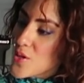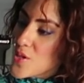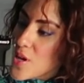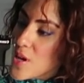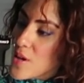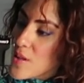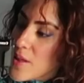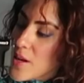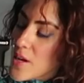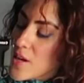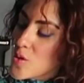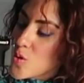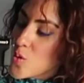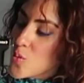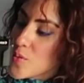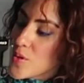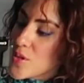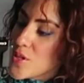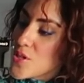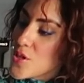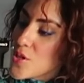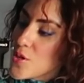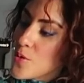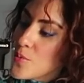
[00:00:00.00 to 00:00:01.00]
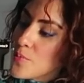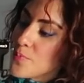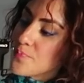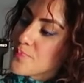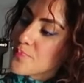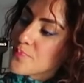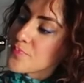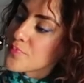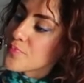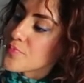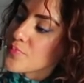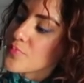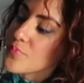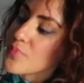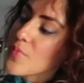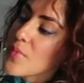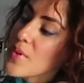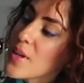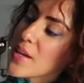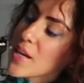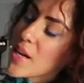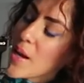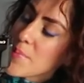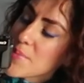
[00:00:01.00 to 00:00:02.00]
tuck like I normally do.
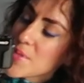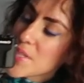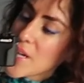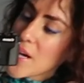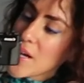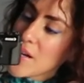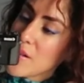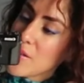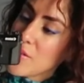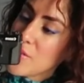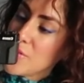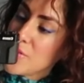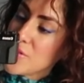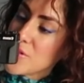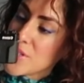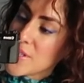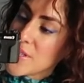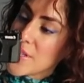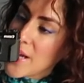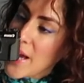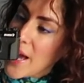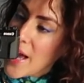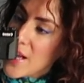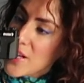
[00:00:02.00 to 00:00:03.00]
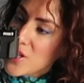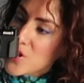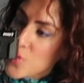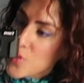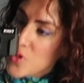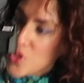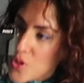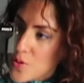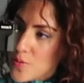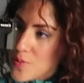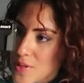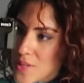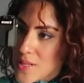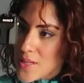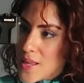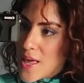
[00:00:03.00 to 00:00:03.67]
Kept it kind of loose and cash, which I really